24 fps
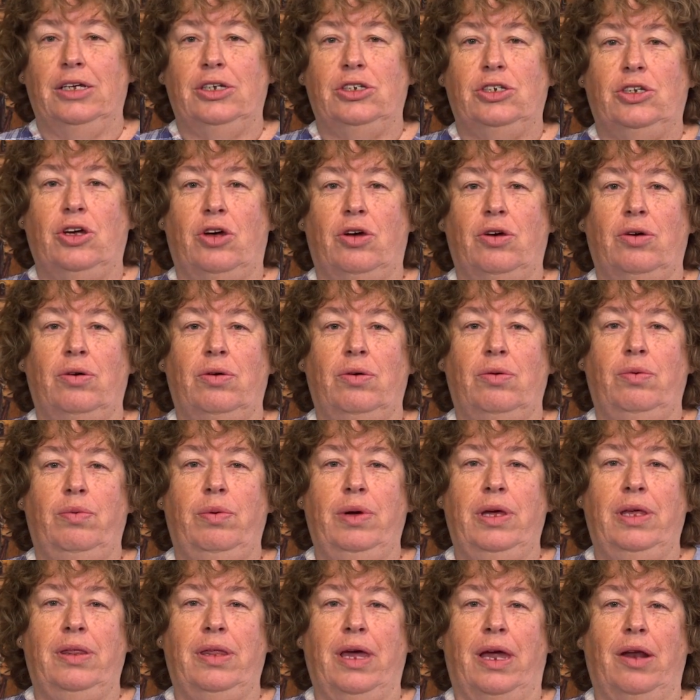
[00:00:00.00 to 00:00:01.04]
So
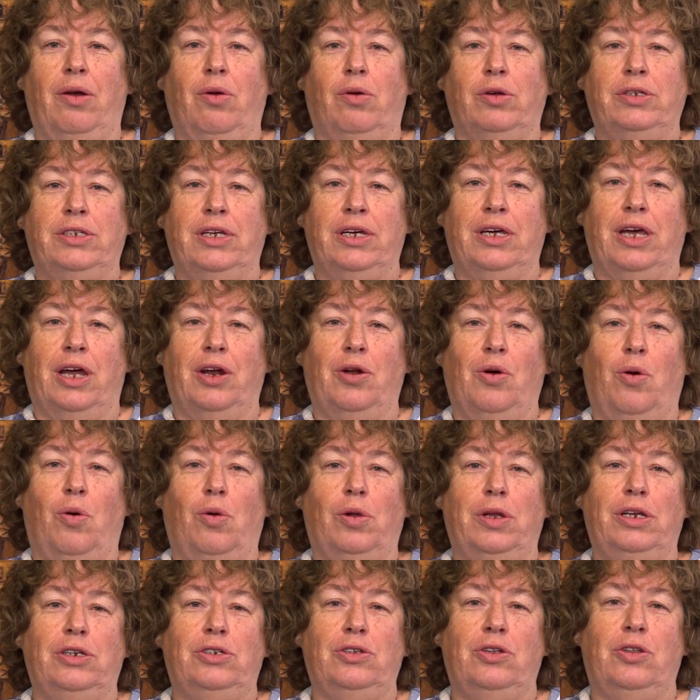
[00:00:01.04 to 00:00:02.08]
we then also get
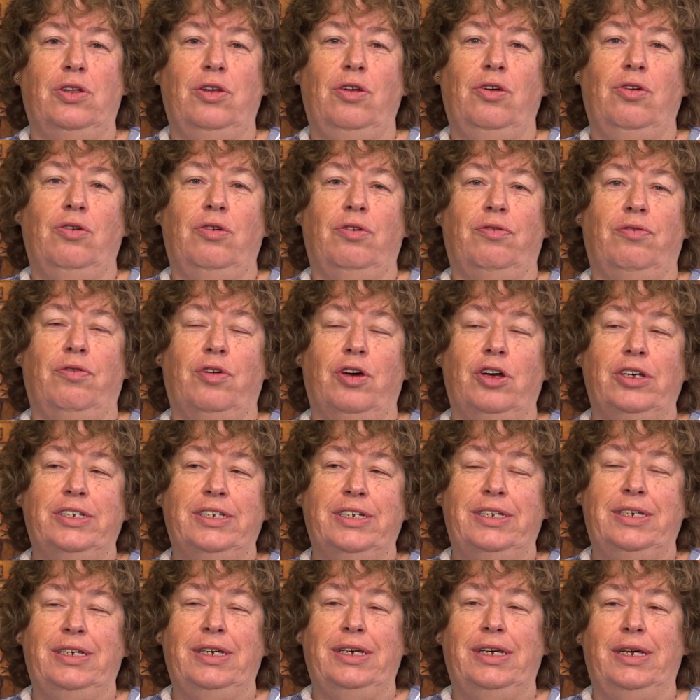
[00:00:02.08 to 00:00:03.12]
called into the
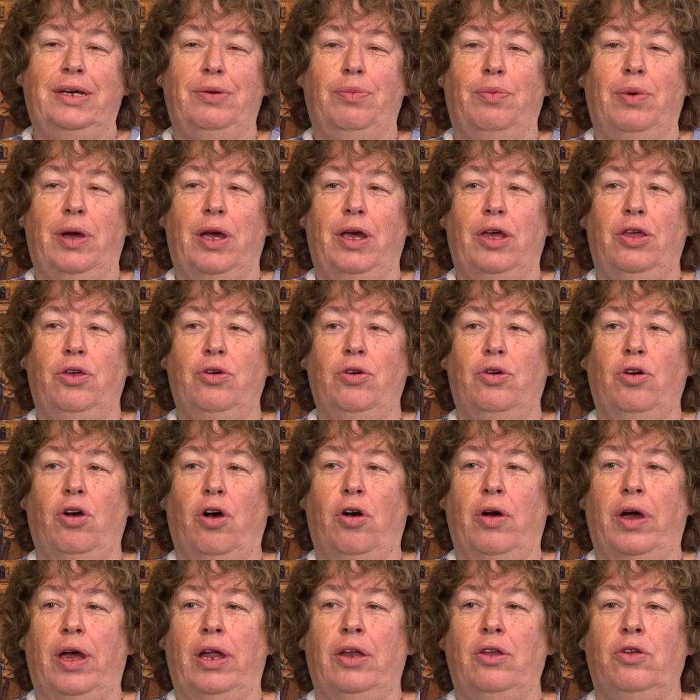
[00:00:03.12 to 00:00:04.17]
university where you
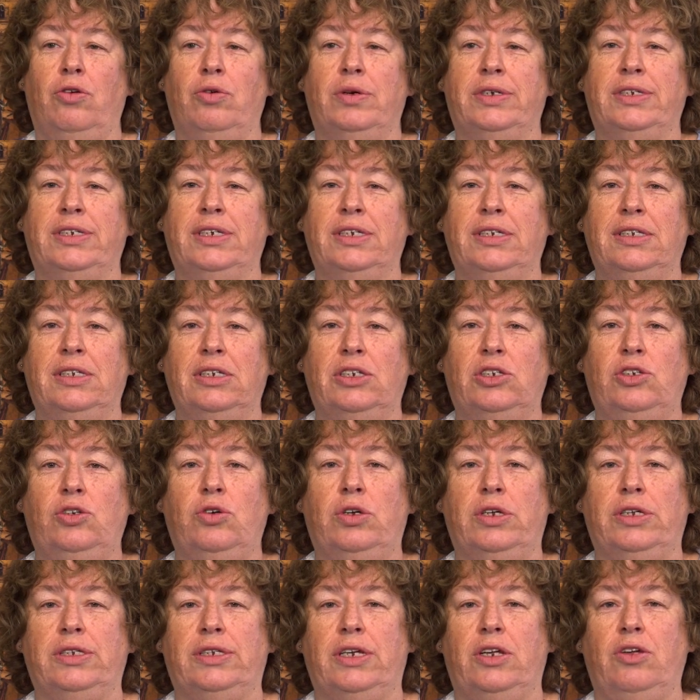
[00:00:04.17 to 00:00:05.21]
go and you assist the
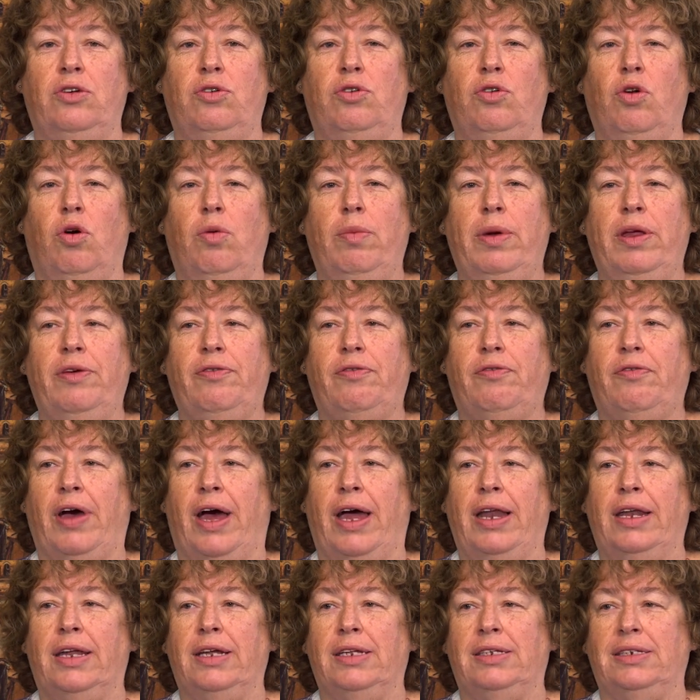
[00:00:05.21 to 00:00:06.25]
students, and you normally
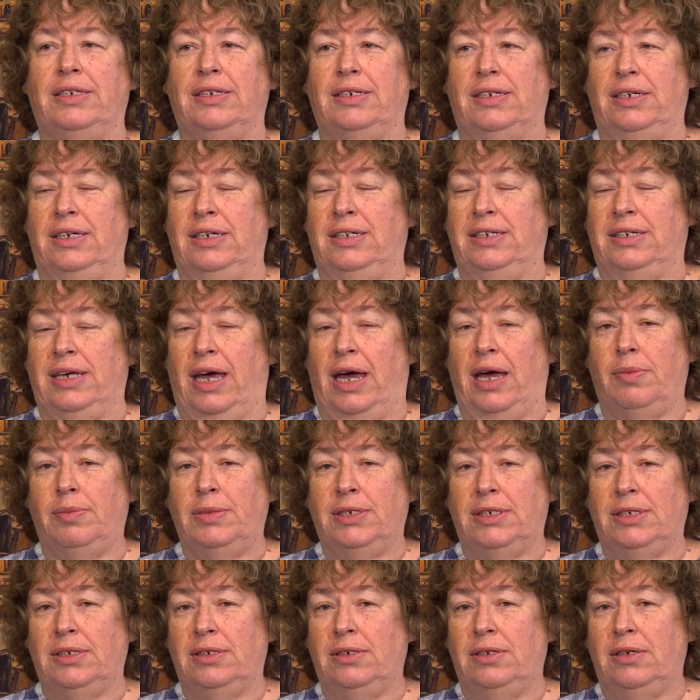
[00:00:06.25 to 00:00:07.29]
find that's
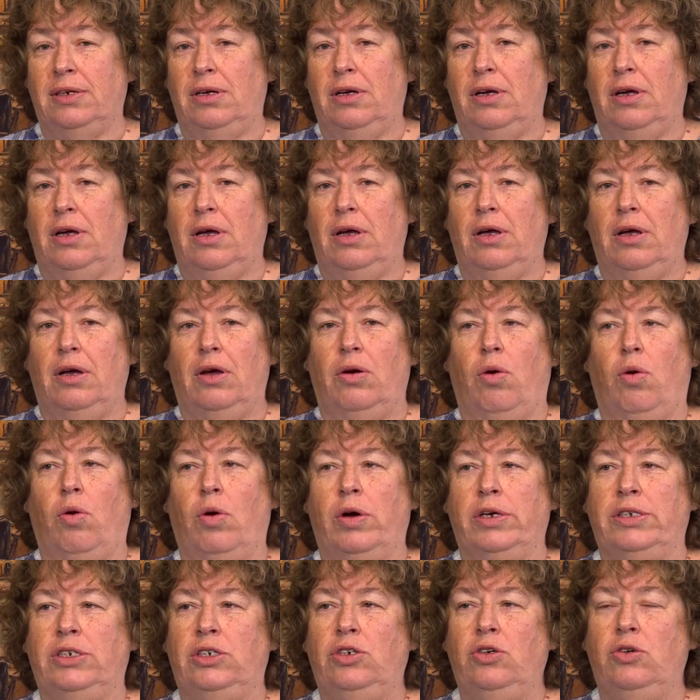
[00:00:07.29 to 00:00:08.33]
exams
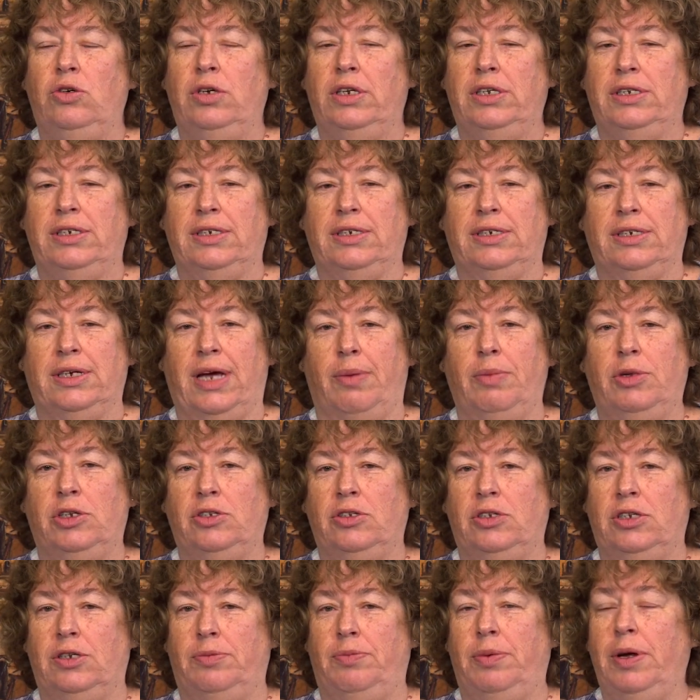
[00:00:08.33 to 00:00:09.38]
or a student is coming
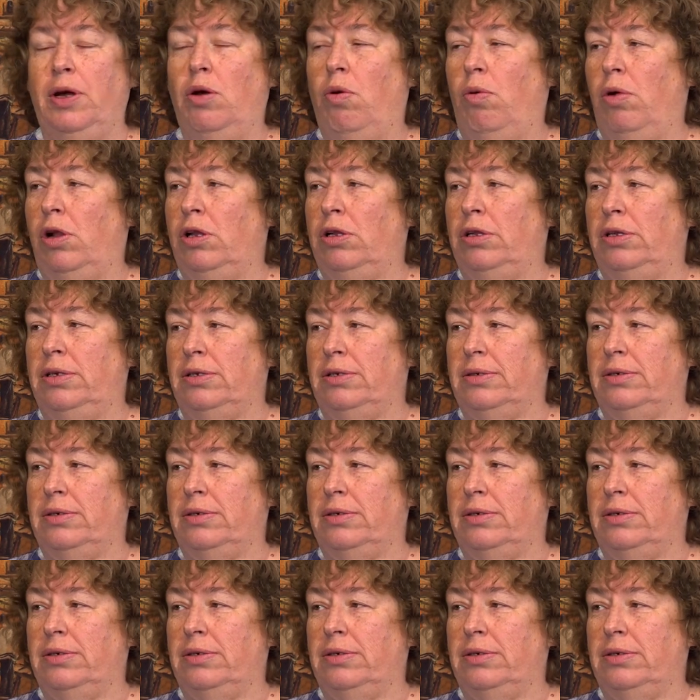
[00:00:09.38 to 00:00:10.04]
to this big world.